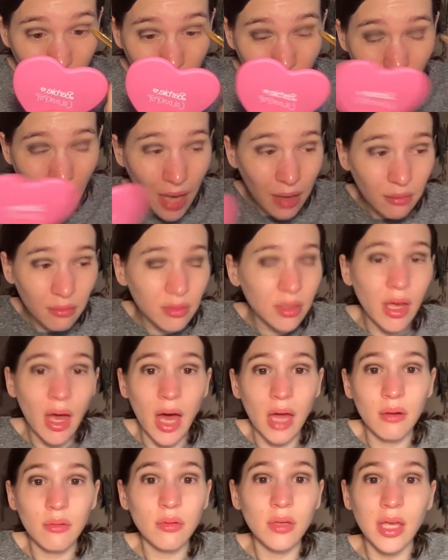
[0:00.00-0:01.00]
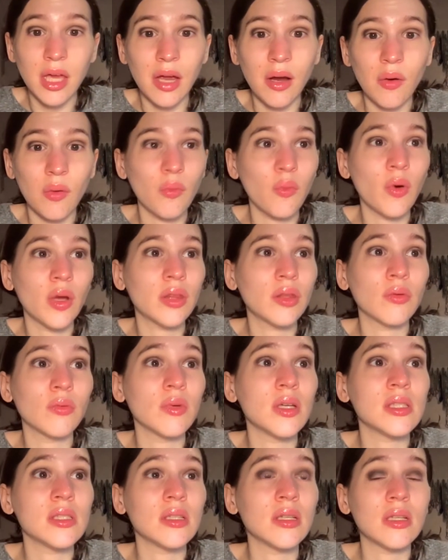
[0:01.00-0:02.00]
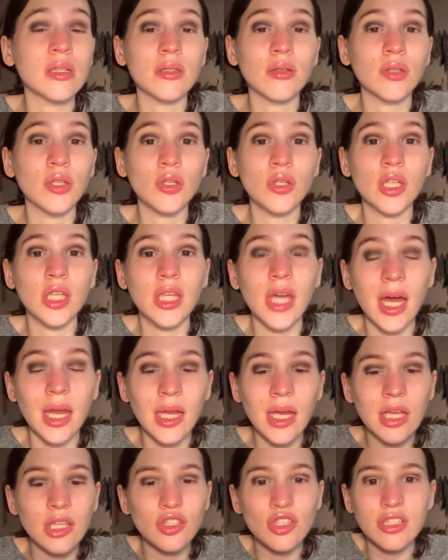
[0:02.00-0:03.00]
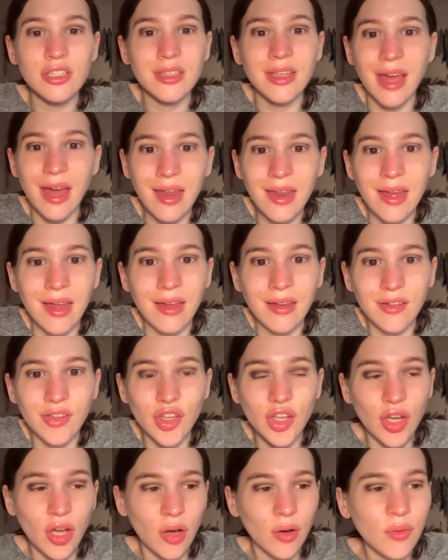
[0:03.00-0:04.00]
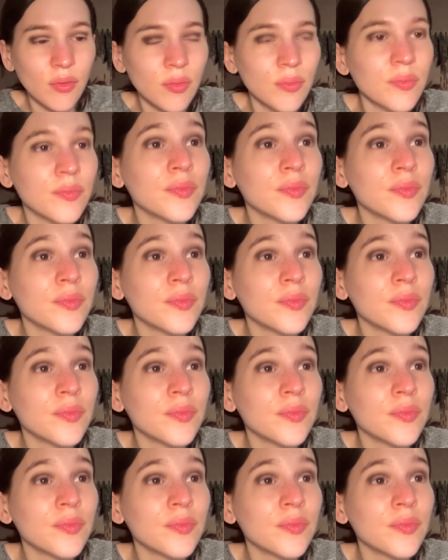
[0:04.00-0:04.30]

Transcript: I don't, I don't care what the reason is for you to get it. Just get it, you know?